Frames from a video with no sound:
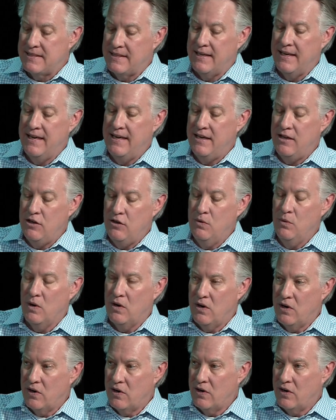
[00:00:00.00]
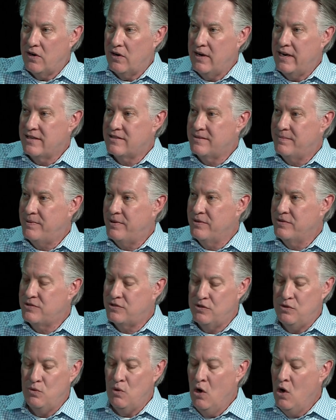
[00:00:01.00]
like you are, as opposed
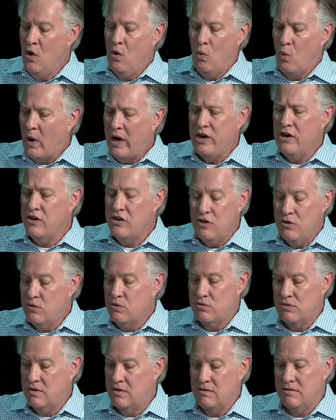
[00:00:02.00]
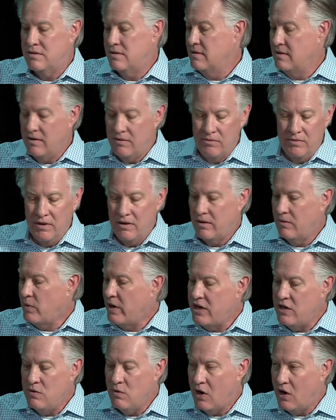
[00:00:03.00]
to, why
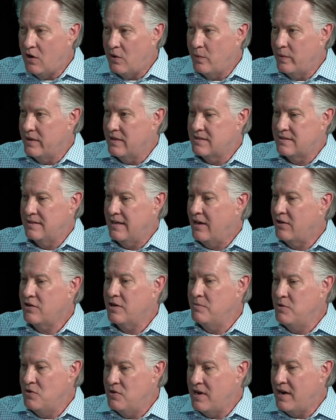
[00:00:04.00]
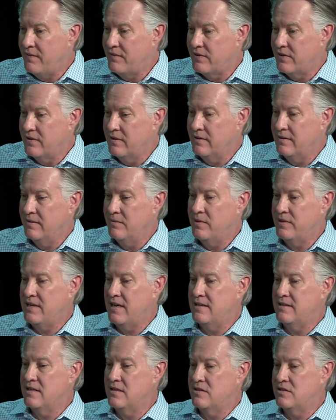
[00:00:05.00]
do you always, how come you never? What
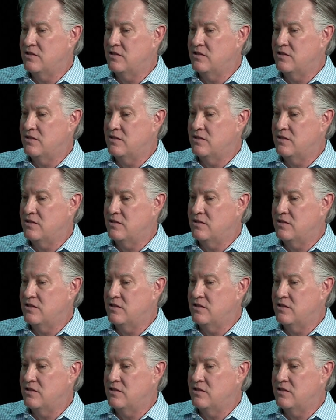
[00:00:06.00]
that does